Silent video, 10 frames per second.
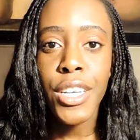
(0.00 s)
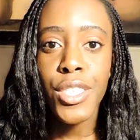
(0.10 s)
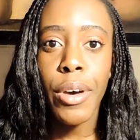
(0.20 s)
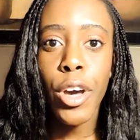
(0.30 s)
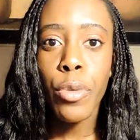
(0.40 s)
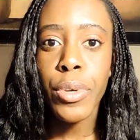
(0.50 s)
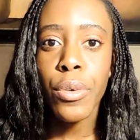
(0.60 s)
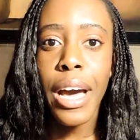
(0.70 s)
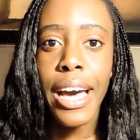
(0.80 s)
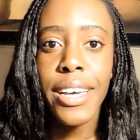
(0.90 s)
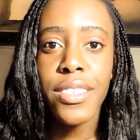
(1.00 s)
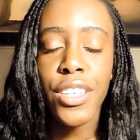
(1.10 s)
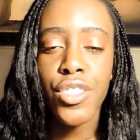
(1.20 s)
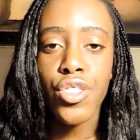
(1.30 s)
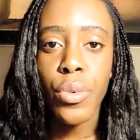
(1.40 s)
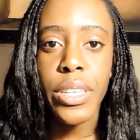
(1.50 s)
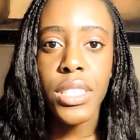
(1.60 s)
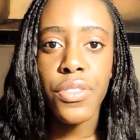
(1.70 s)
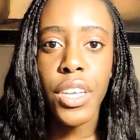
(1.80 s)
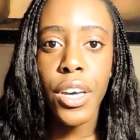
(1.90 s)
So I hope you guys enjoy
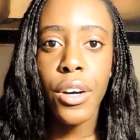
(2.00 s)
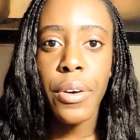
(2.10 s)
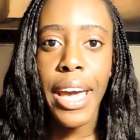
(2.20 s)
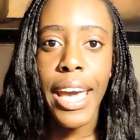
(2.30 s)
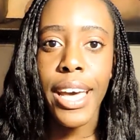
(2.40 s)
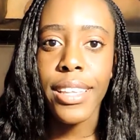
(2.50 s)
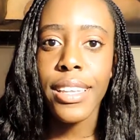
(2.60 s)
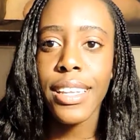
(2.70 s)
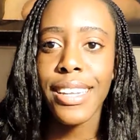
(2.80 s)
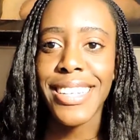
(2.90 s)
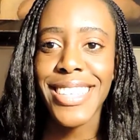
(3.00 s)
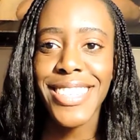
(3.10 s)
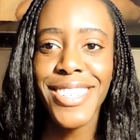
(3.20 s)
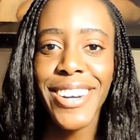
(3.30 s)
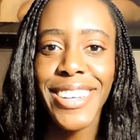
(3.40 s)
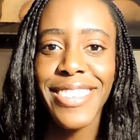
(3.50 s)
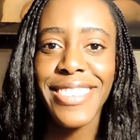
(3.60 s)
this video, and let's get started.